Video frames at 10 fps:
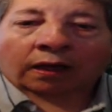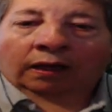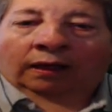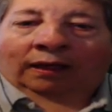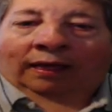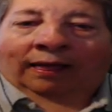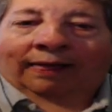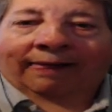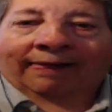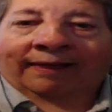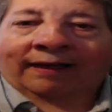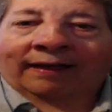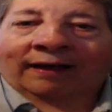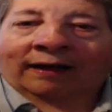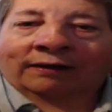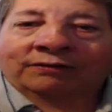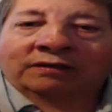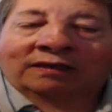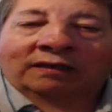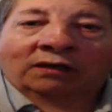And
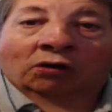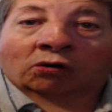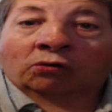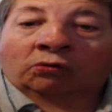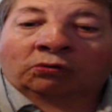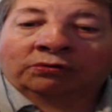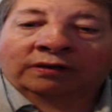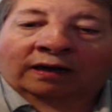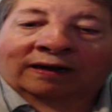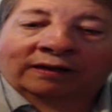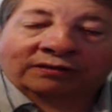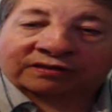you learn